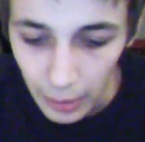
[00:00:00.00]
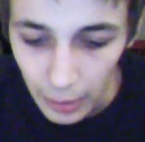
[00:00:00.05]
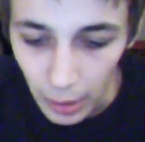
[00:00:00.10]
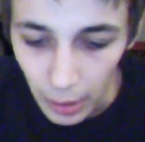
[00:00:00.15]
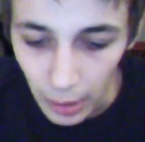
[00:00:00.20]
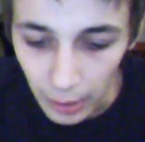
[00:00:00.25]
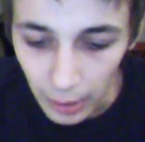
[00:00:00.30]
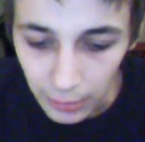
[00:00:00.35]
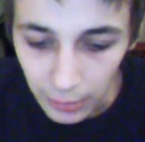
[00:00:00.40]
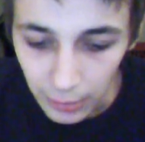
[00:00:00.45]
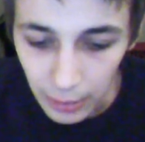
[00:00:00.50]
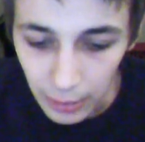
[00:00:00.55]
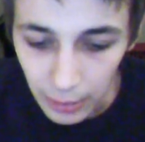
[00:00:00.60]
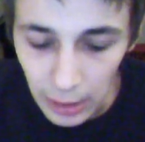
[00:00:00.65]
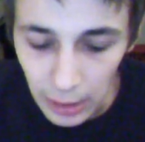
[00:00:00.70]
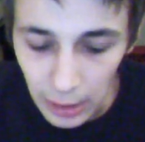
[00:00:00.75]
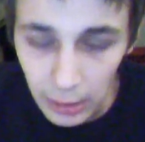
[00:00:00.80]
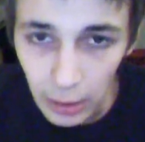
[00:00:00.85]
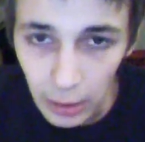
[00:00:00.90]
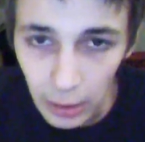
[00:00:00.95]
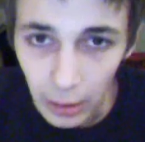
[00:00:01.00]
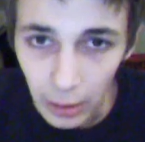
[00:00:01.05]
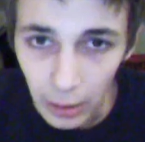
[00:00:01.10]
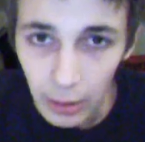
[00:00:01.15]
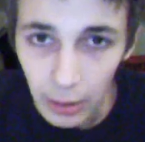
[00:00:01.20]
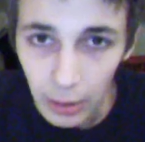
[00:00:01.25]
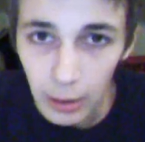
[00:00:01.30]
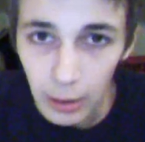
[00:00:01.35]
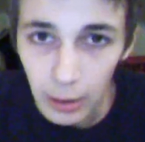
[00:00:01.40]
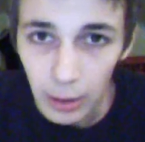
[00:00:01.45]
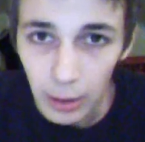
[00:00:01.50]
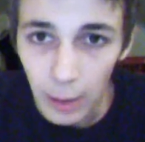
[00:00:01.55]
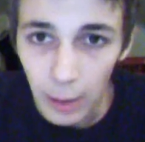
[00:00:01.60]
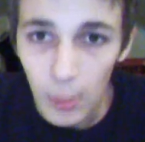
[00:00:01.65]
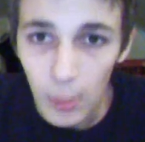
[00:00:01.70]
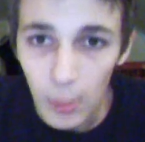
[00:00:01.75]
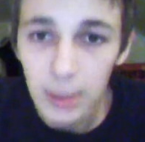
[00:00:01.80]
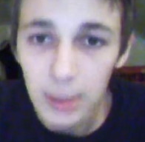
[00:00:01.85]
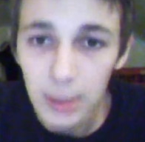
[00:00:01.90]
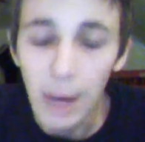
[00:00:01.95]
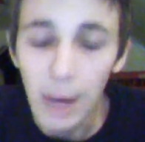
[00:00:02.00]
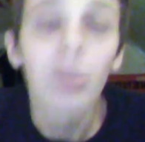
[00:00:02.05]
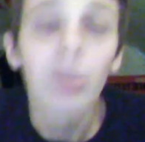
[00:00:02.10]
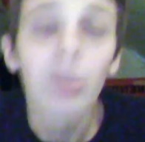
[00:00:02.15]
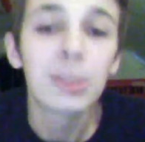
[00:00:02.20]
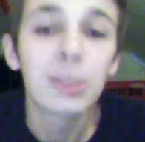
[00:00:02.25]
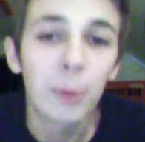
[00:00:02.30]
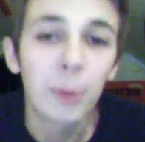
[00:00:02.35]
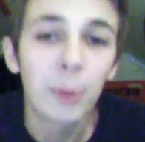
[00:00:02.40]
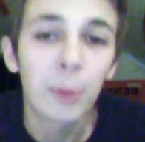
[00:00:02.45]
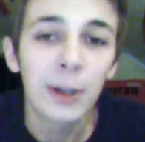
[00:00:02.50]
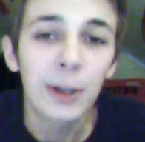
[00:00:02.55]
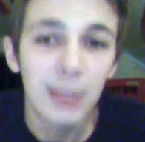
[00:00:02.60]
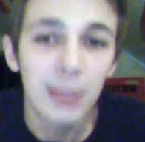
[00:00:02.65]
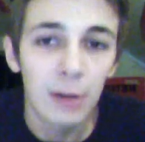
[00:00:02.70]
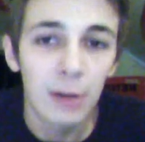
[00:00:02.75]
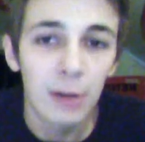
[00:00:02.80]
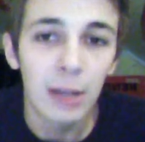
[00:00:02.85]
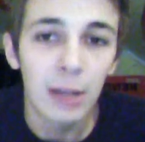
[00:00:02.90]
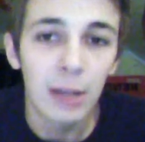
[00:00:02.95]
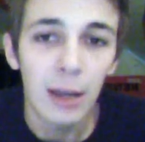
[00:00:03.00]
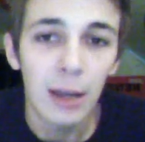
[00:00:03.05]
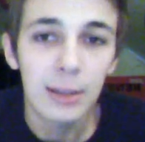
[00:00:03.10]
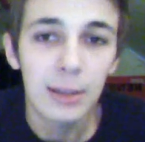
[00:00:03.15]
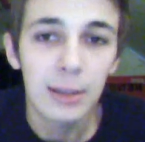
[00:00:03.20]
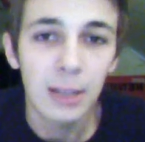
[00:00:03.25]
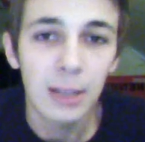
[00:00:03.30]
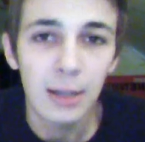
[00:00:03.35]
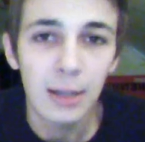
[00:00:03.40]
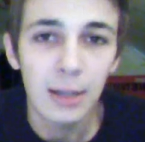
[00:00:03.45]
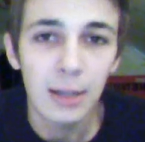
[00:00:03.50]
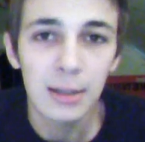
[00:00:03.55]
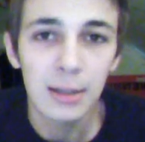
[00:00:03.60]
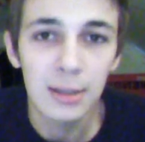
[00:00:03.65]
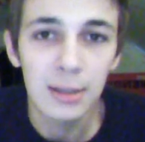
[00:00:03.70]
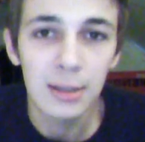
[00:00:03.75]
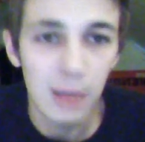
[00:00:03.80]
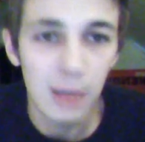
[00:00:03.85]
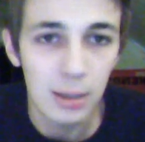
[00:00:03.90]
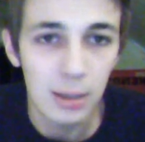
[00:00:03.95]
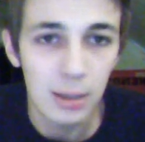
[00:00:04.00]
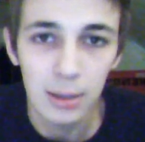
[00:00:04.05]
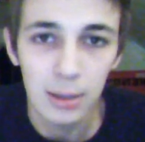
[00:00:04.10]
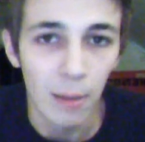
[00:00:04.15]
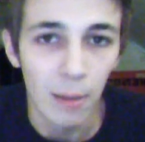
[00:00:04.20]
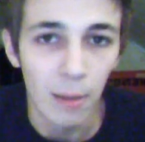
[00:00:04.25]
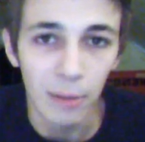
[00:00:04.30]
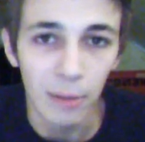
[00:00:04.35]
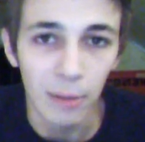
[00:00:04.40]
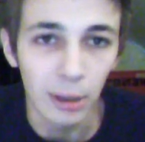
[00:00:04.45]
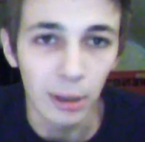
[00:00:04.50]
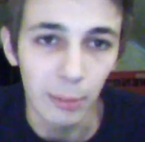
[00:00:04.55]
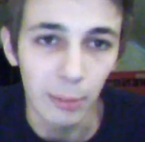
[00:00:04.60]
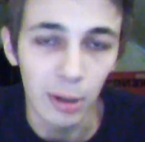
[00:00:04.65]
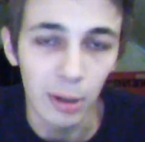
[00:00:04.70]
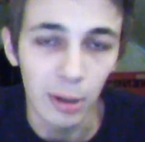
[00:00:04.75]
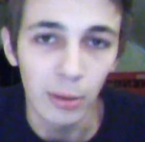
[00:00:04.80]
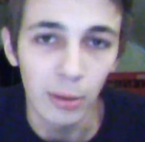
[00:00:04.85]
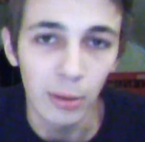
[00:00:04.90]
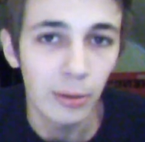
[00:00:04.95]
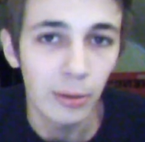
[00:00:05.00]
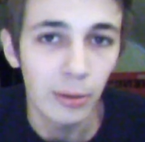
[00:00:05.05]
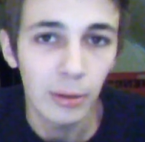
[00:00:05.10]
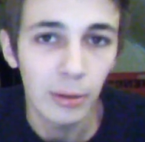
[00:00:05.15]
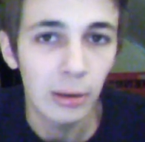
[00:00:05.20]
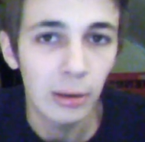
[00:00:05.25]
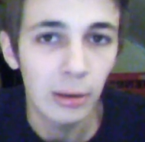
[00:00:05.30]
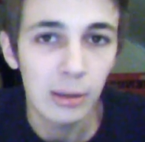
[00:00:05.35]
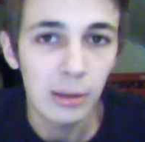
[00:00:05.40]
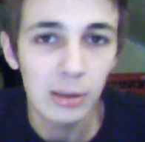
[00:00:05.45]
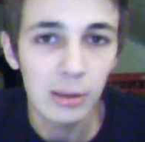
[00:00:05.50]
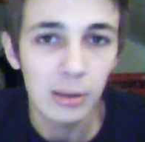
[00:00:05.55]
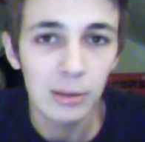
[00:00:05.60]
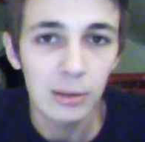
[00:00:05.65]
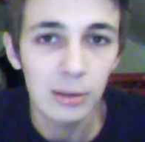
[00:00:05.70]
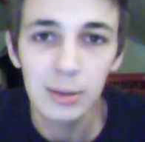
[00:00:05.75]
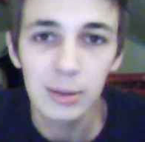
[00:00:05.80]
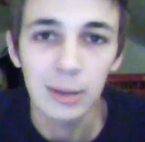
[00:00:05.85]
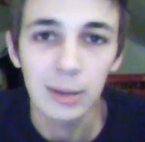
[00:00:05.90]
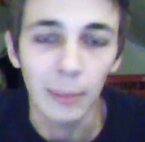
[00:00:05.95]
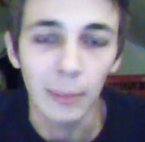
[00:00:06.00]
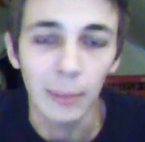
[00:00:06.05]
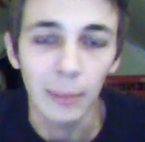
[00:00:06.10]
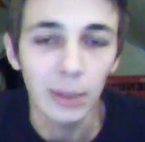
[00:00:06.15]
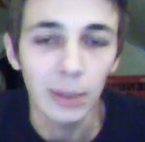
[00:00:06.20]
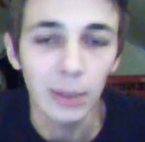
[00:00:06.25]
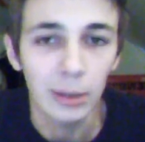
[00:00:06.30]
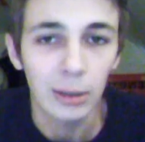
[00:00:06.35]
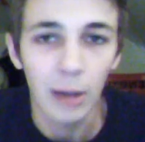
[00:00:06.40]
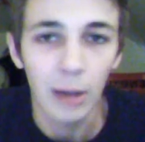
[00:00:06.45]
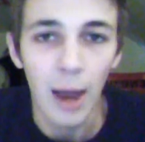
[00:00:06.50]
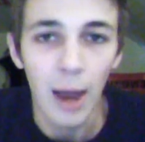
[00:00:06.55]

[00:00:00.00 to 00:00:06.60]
I think I want to point out that Sansa says something about something.